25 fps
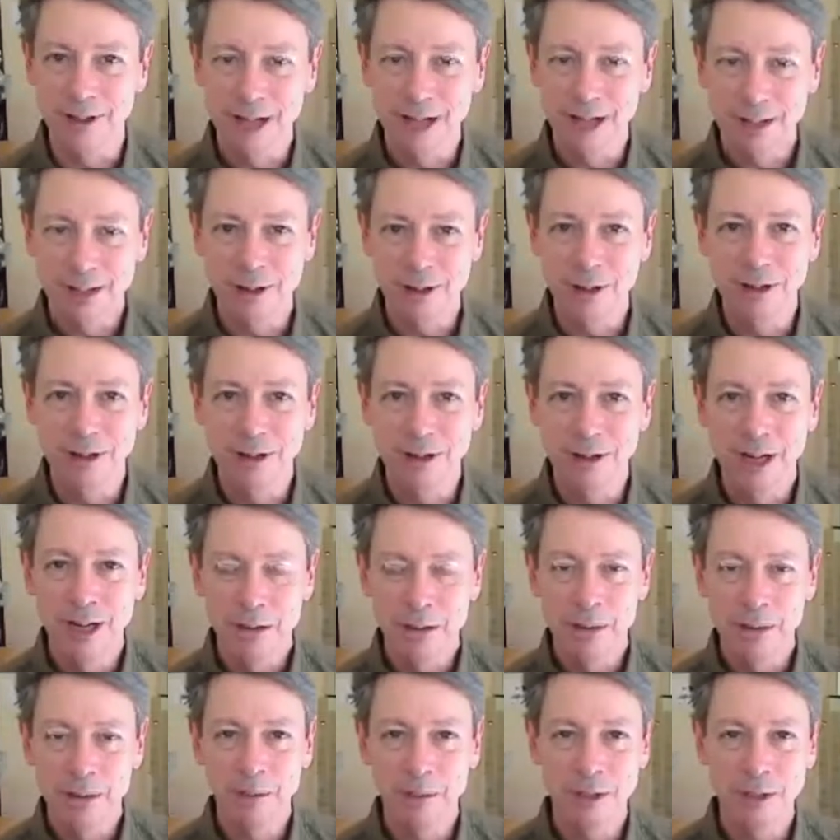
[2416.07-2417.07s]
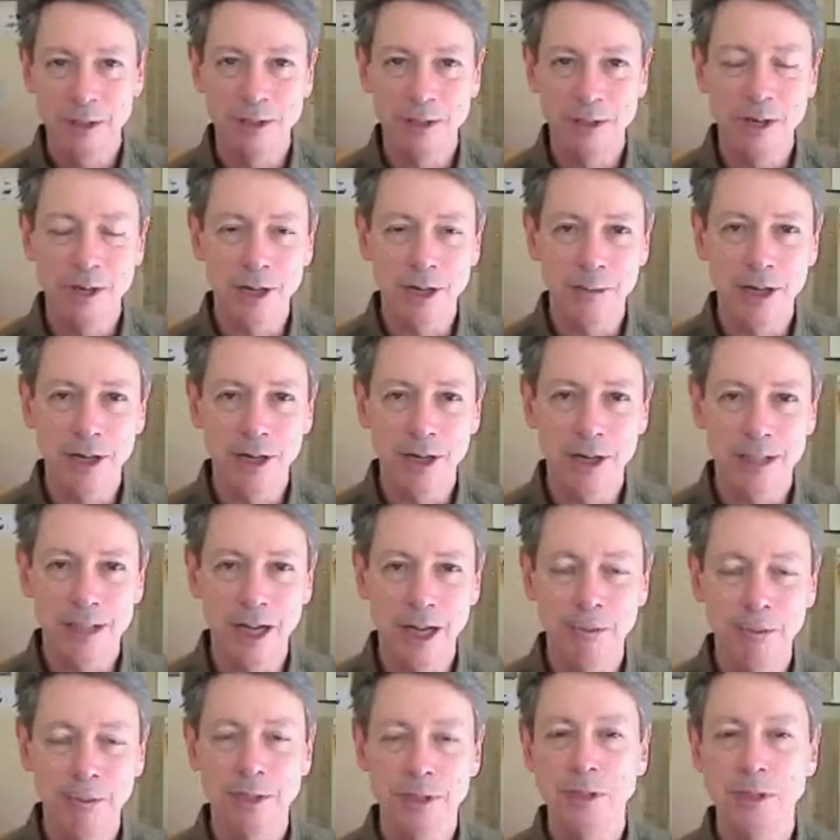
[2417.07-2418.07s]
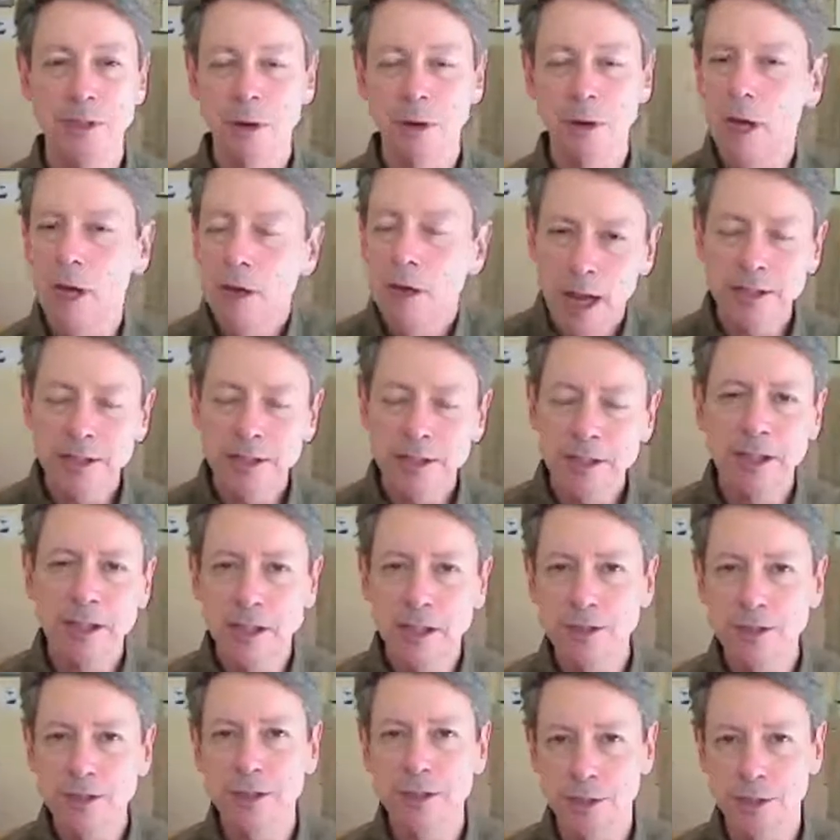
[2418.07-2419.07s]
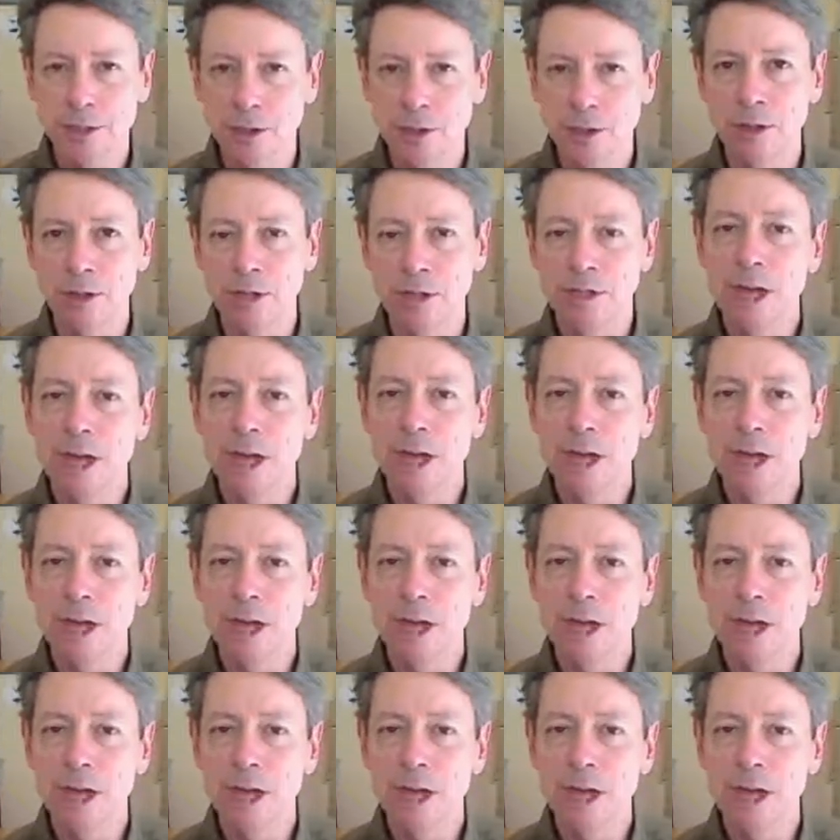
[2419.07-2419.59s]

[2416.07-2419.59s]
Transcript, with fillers: So maybe you can talk about that. But so actually, let's just do this.